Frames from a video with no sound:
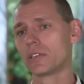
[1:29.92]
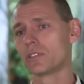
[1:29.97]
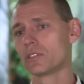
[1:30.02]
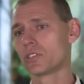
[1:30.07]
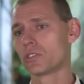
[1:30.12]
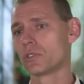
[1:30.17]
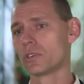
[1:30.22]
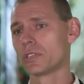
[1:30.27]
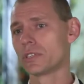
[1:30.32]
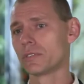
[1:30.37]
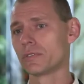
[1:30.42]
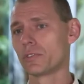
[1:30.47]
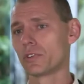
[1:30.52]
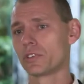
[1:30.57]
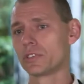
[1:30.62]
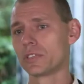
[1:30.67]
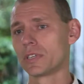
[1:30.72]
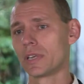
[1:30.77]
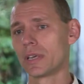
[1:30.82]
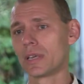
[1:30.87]
their story is the
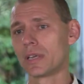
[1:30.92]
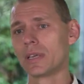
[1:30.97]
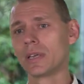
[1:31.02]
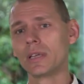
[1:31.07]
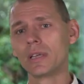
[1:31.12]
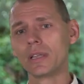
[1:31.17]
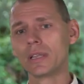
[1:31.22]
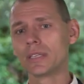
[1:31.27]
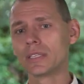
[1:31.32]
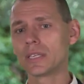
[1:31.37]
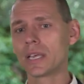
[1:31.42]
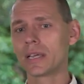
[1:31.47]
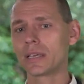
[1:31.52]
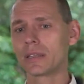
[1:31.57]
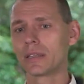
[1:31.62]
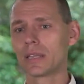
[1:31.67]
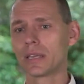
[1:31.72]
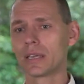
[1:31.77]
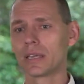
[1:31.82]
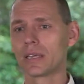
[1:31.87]
first thing. And the
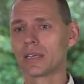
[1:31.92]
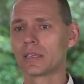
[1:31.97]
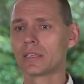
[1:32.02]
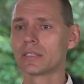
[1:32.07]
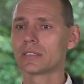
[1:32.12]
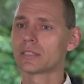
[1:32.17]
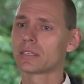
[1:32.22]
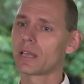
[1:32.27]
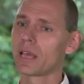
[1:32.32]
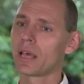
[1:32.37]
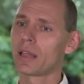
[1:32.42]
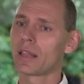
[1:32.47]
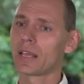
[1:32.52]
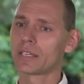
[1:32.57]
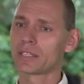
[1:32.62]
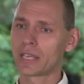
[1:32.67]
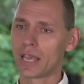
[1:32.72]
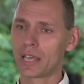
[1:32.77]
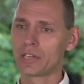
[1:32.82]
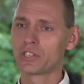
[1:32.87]
second thing is I
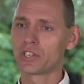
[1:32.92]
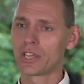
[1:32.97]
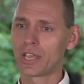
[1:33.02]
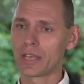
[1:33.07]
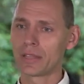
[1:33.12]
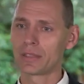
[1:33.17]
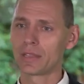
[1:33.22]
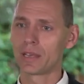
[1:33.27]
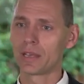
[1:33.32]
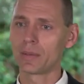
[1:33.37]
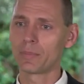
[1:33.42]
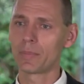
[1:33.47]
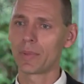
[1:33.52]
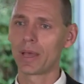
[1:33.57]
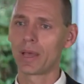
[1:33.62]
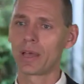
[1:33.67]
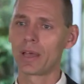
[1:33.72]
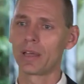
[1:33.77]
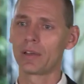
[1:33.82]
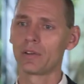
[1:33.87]
like to educate them
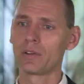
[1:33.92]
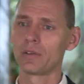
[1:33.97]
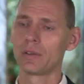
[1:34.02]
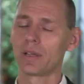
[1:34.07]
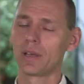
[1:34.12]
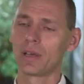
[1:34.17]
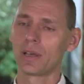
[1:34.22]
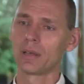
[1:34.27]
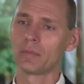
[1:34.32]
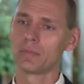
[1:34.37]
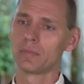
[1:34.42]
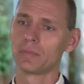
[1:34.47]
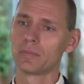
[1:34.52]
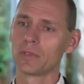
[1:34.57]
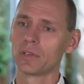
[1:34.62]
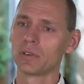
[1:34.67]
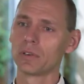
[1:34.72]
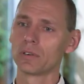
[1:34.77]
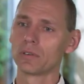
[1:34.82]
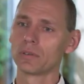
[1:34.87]
on
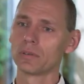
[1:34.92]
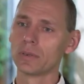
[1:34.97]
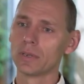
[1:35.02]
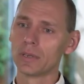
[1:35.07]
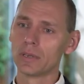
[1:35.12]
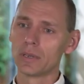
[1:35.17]
their